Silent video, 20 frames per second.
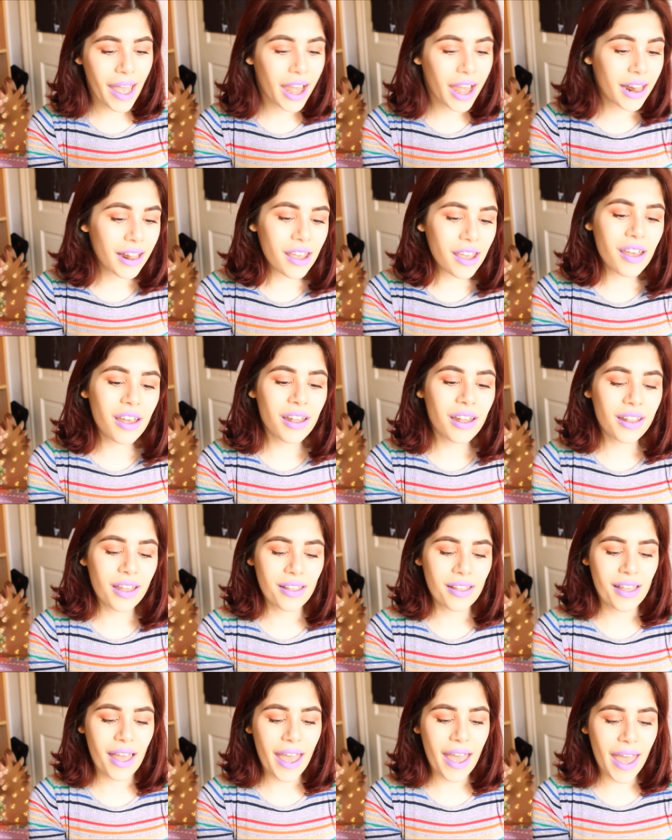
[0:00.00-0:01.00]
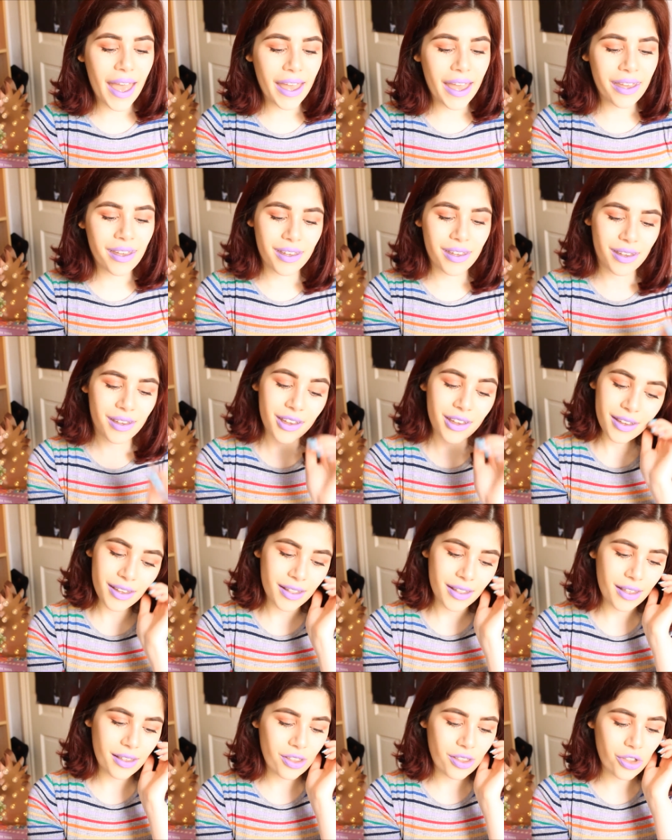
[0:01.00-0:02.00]
alien, there's an egg,
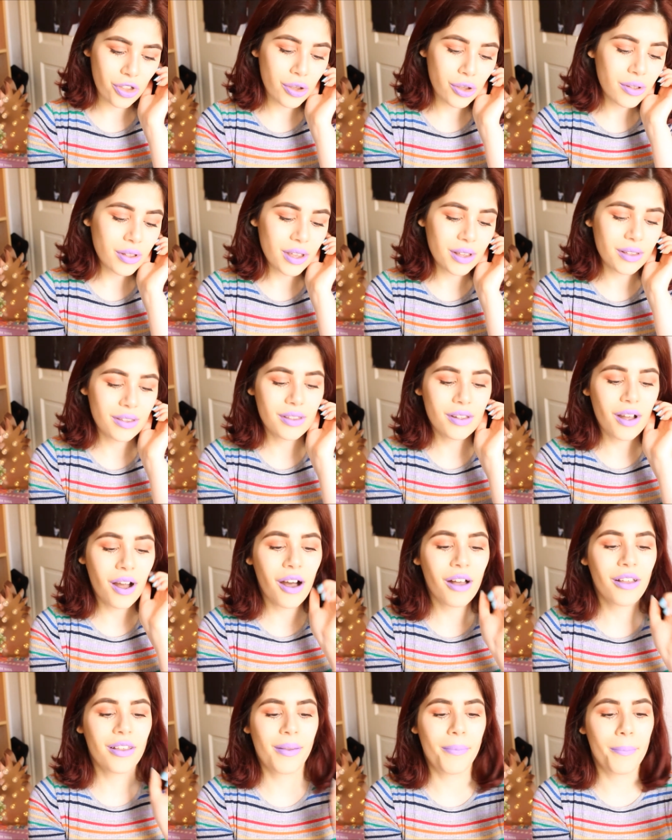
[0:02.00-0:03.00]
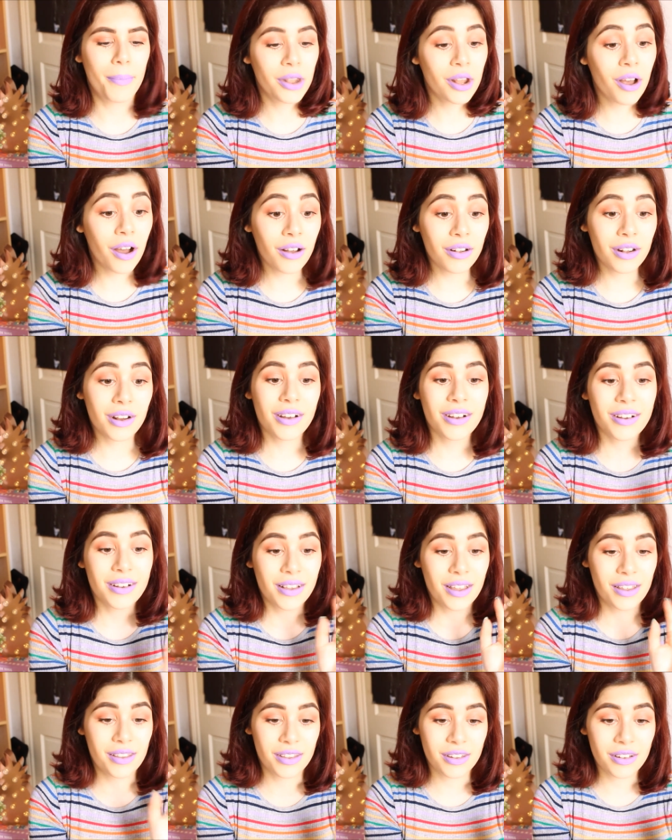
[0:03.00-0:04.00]
there's a shooting star, there's banana,
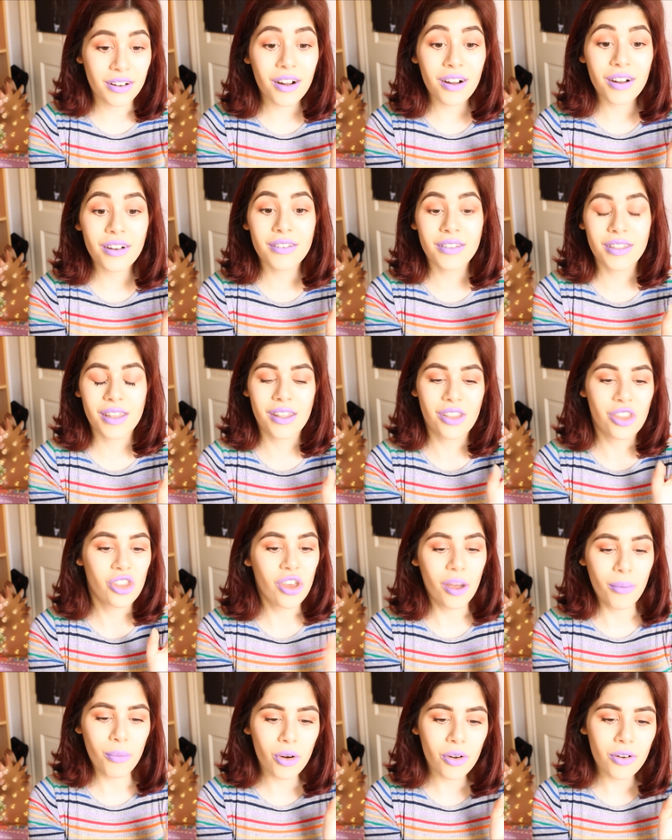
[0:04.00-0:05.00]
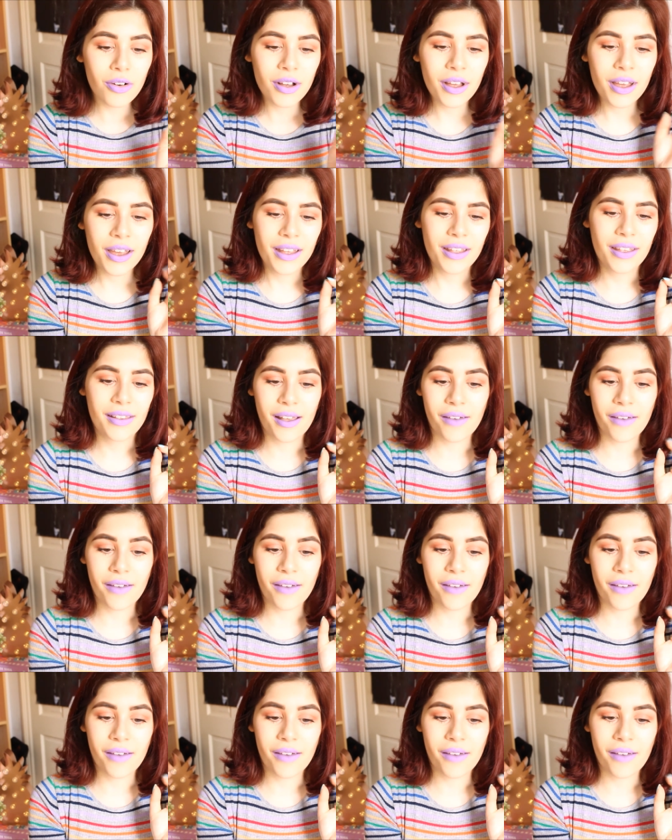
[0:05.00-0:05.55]
there's stars in general, there's